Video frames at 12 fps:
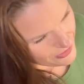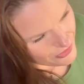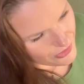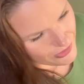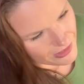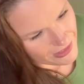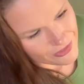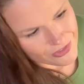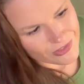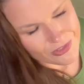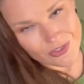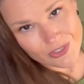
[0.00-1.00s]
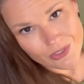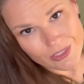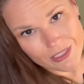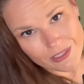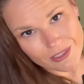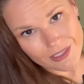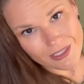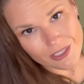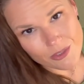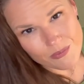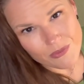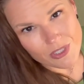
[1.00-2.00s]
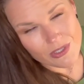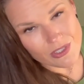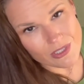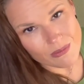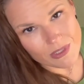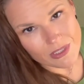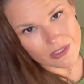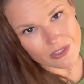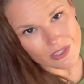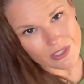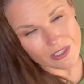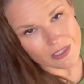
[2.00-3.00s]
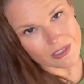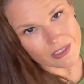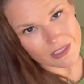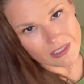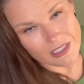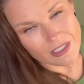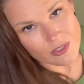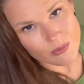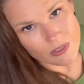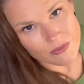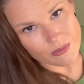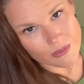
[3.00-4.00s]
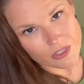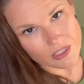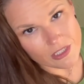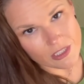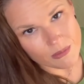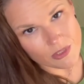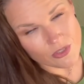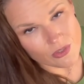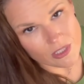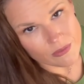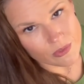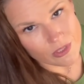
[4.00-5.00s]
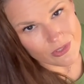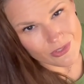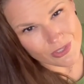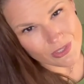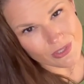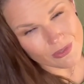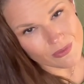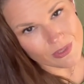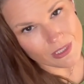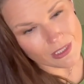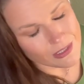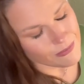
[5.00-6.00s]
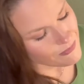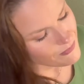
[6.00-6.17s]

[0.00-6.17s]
Adjudication and journey, there's something that just constantly takes away from your time and travel, and it's justified.